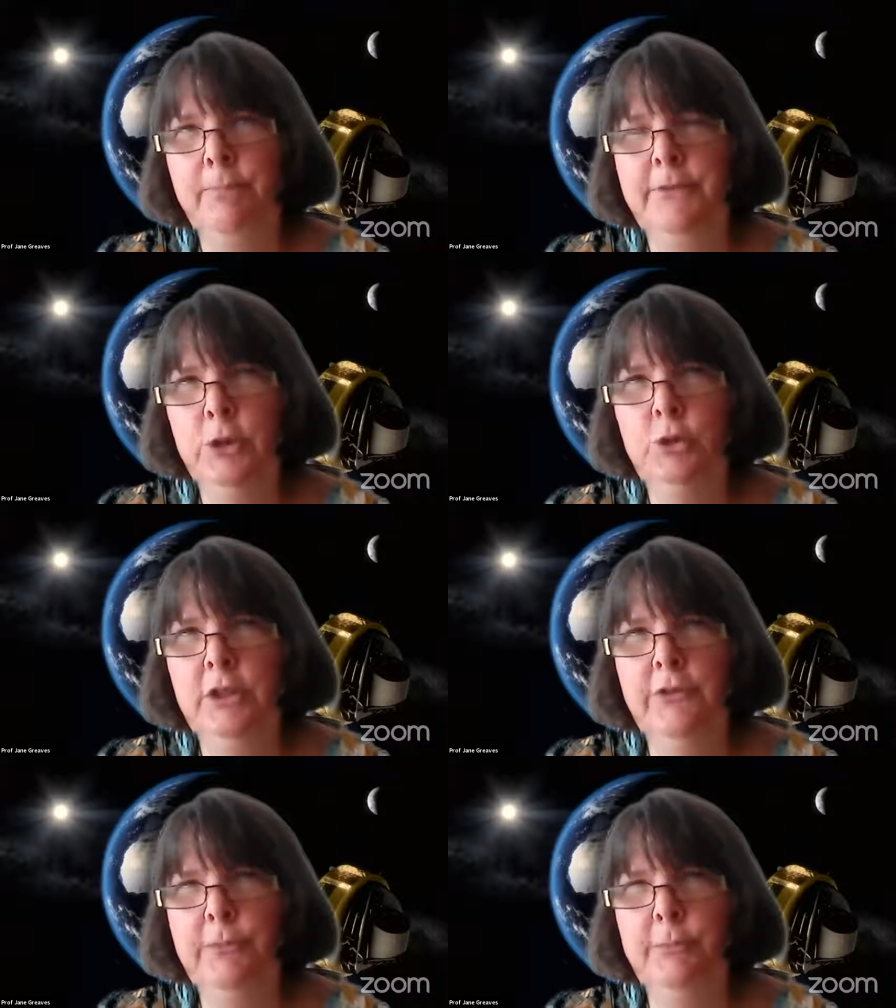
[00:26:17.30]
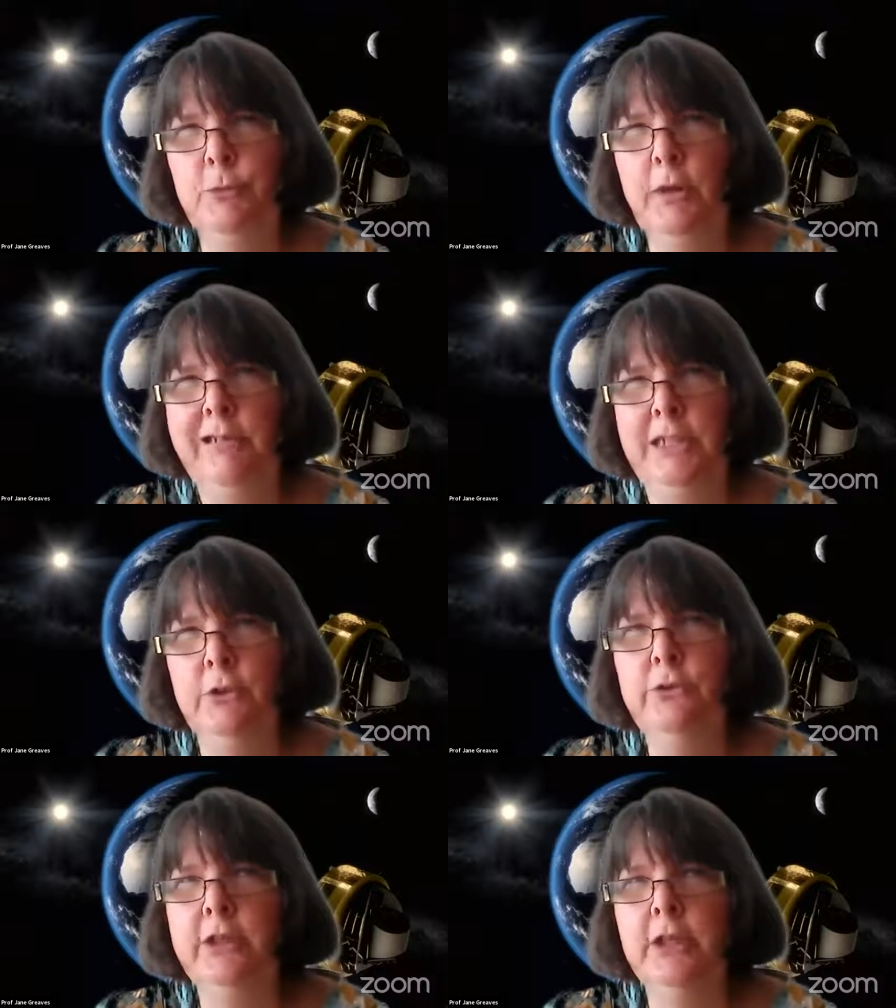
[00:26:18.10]
the organisms weren't really
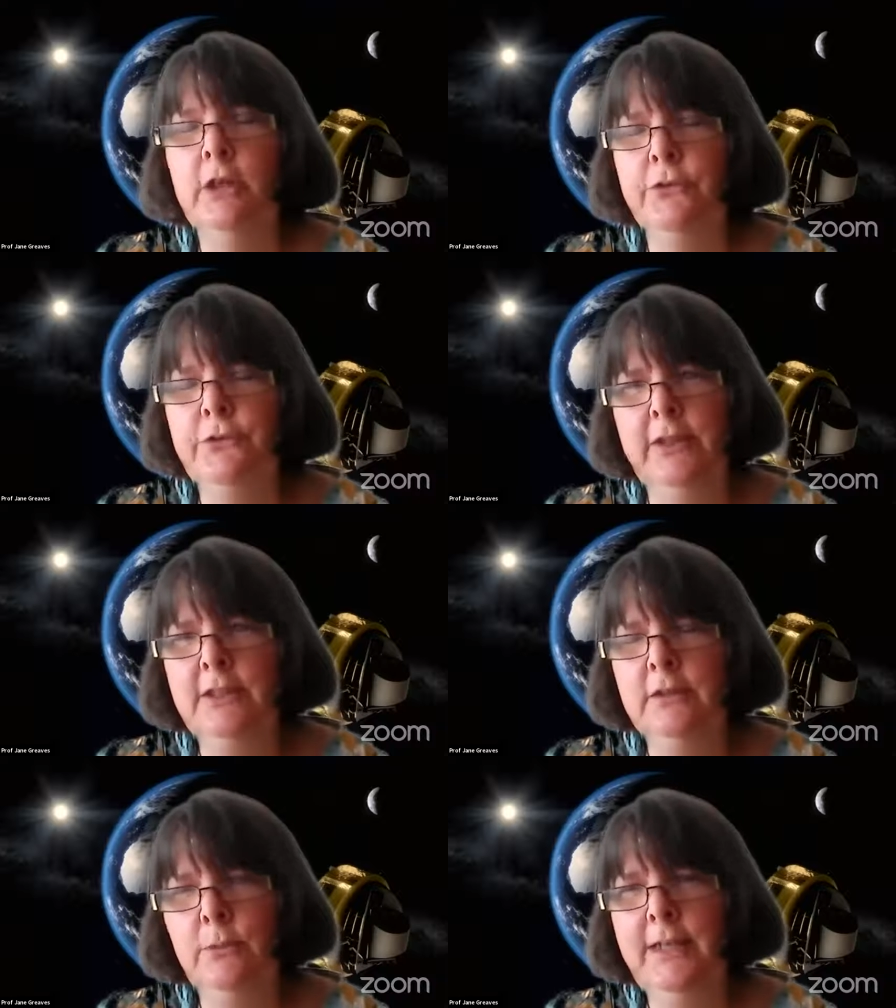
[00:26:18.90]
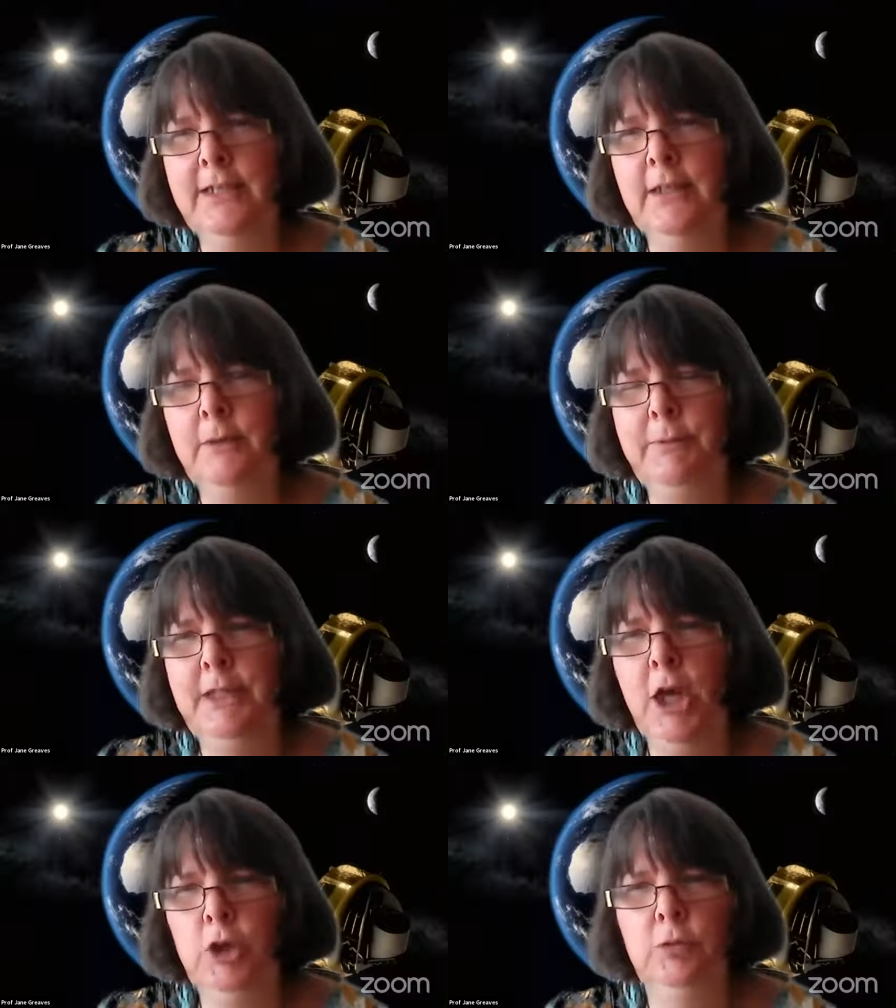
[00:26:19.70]
using arsenic the way it had been
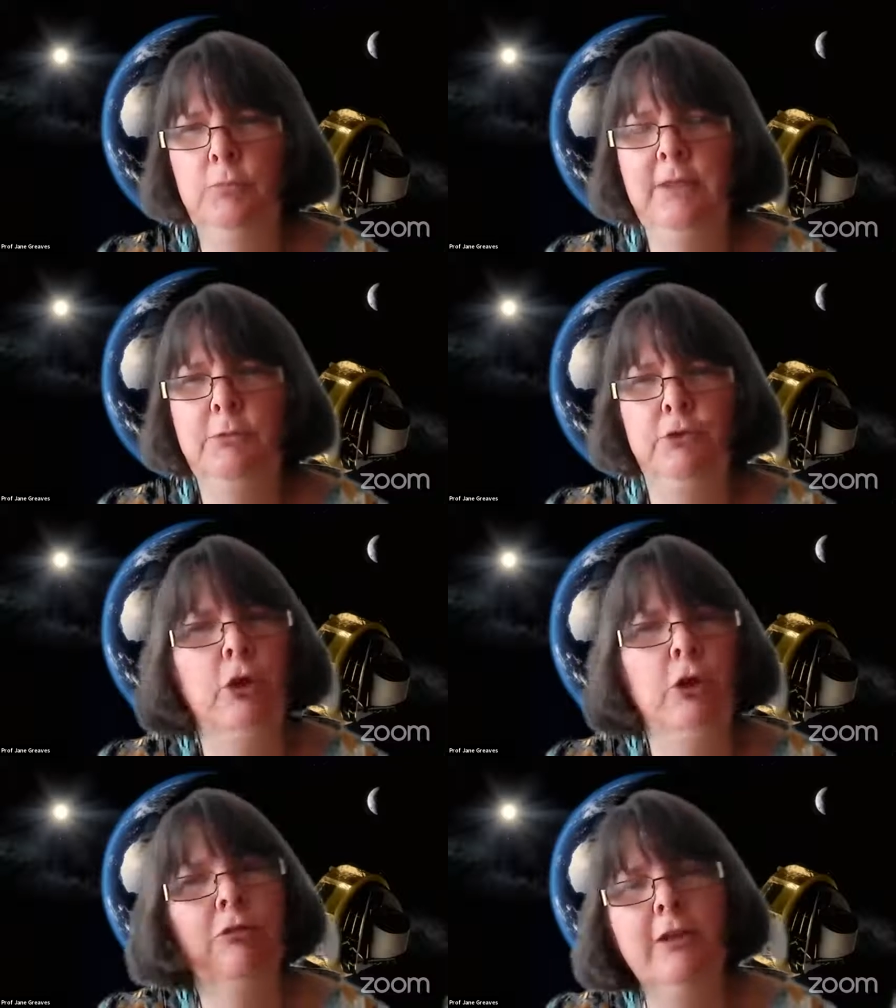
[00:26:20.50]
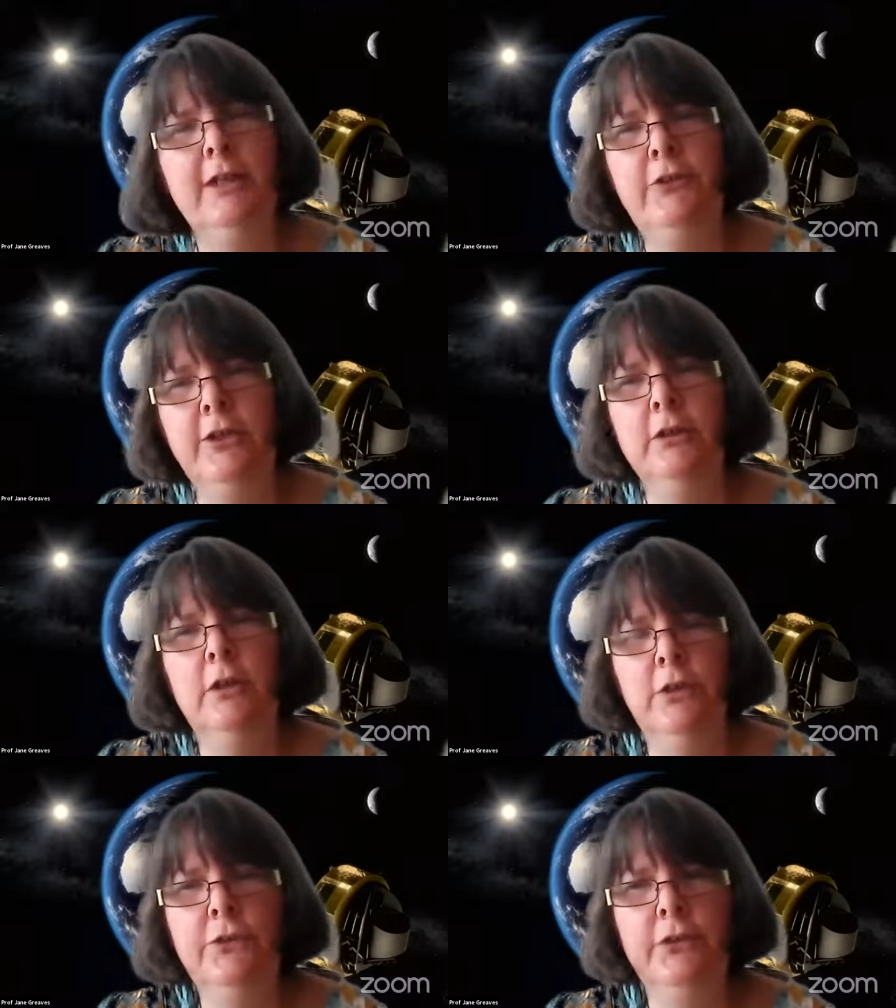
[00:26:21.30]
hoped. They were tolerating
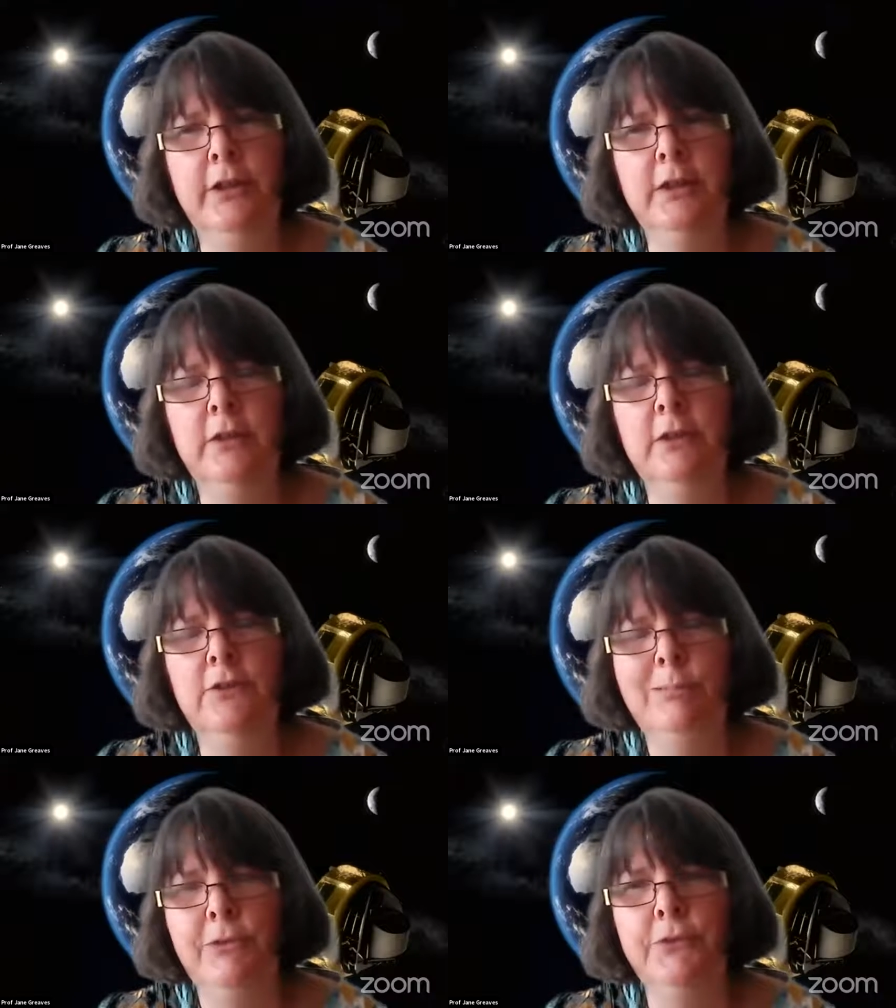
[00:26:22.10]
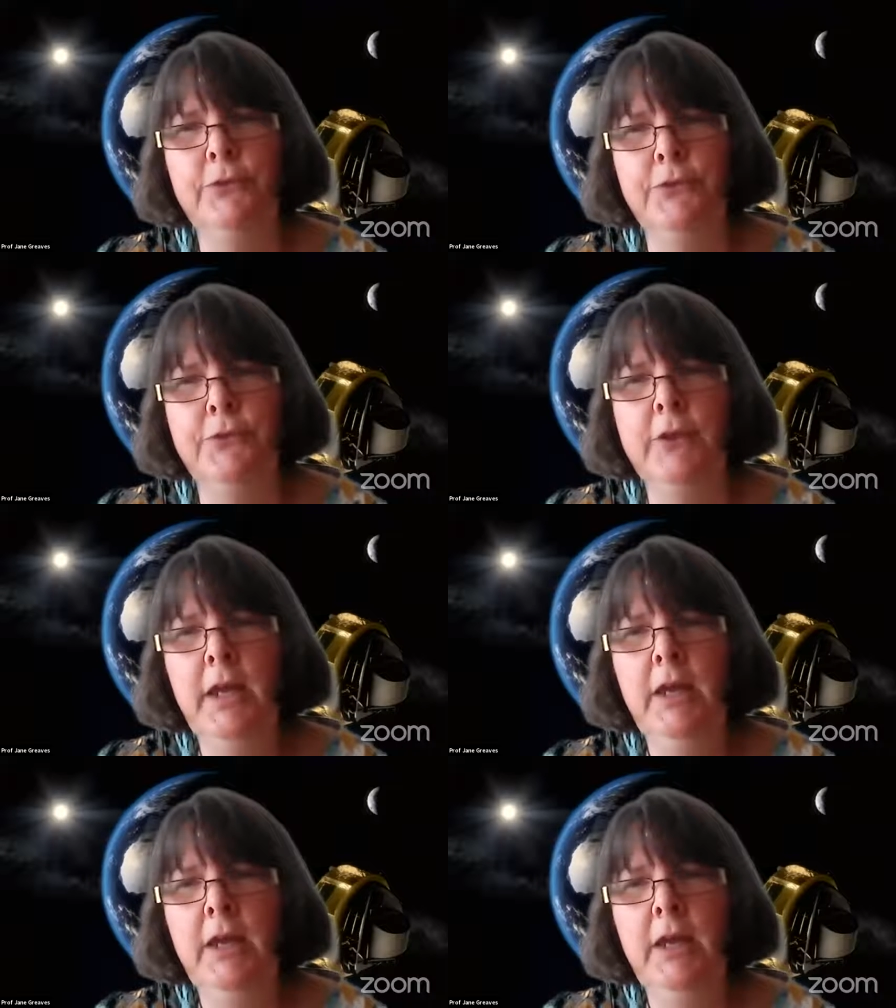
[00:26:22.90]
arsenic's presence.